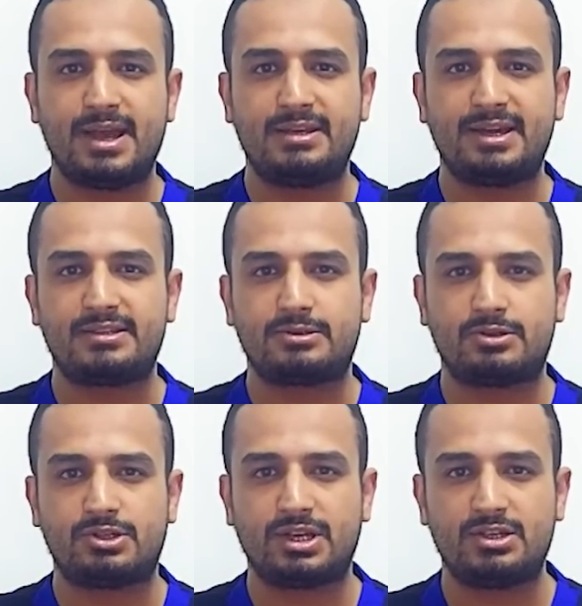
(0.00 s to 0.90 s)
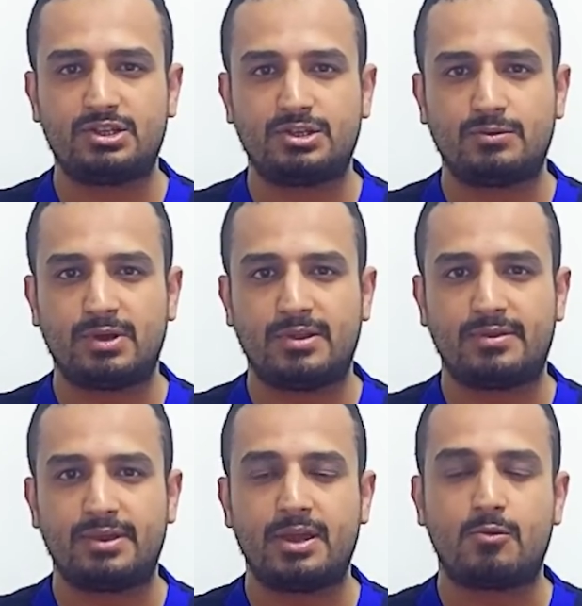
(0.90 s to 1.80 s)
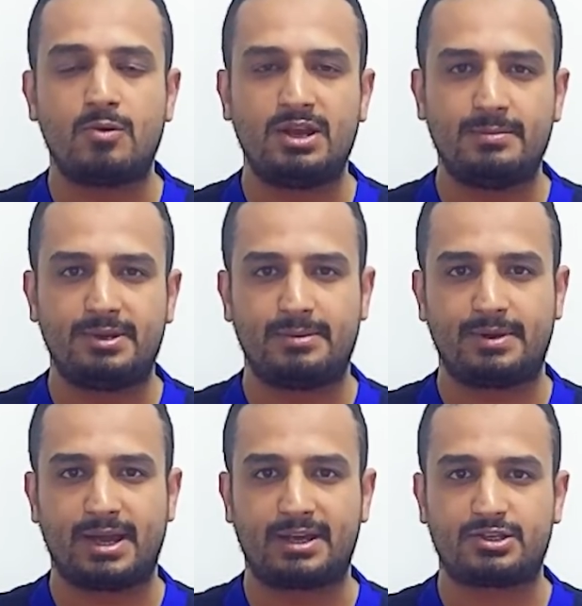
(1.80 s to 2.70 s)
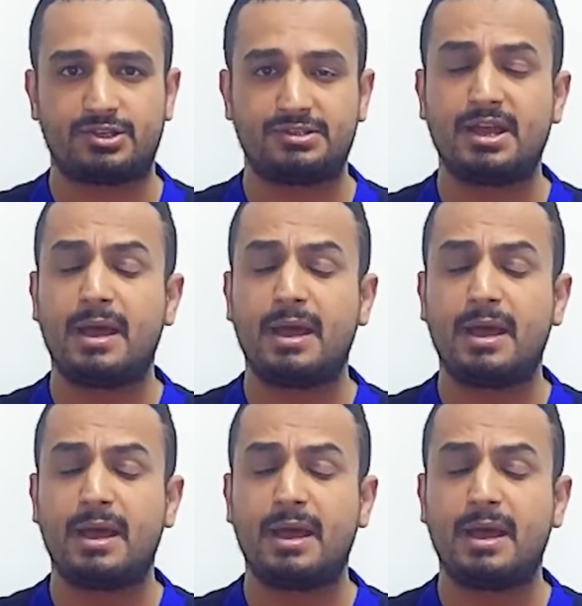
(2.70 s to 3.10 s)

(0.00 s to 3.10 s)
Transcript: in association with equilibrium reactions.